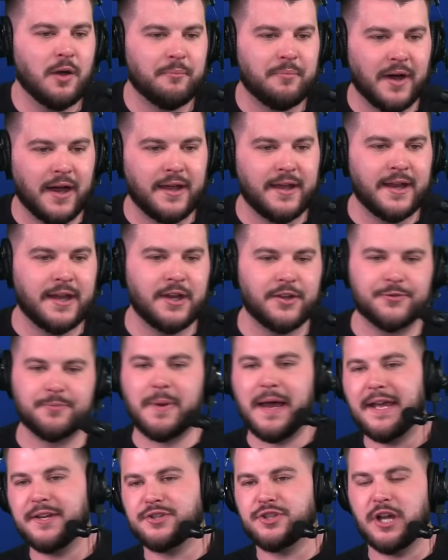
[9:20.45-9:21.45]
but it is
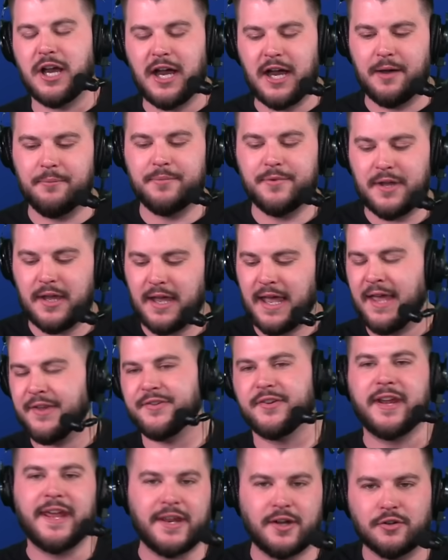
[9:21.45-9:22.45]
my job as
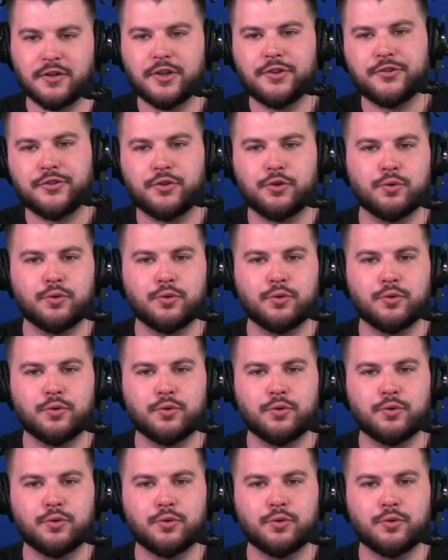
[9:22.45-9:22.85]
an analyst